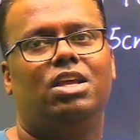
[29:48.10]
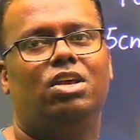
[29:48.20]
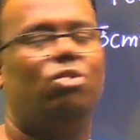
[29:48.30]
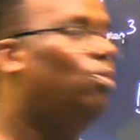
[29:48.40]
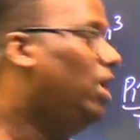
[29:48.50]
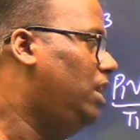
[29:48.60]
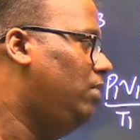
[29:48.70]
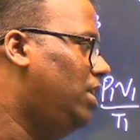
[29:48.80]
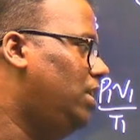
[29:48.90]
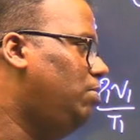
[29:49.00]
1
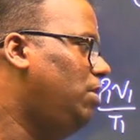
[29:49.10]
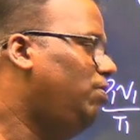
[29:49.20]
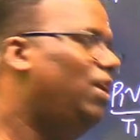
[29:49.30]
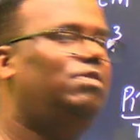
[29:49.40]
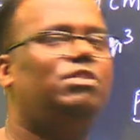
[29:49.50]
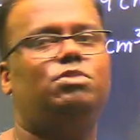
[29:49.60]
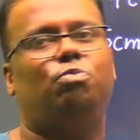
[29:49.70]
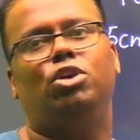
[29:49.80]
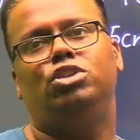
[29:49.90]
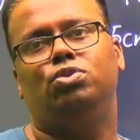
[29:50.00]
divided by 5 is
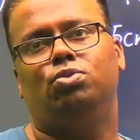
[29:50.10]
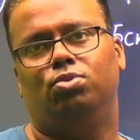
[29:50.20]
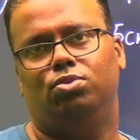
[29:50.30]
0.2.